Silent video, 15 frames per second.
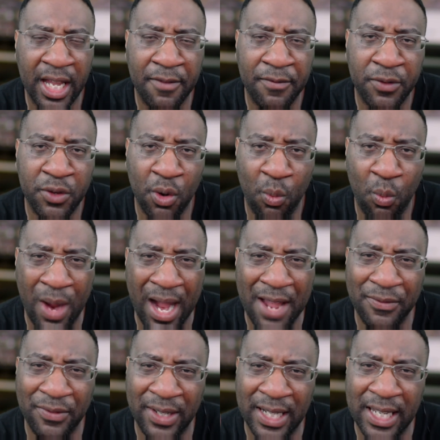If your
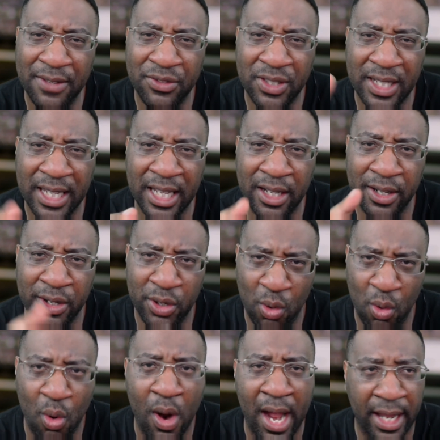wife lives in
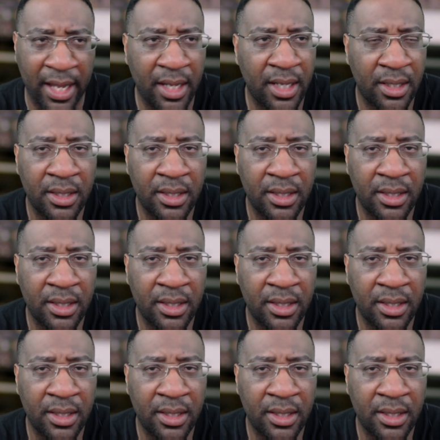Illinois,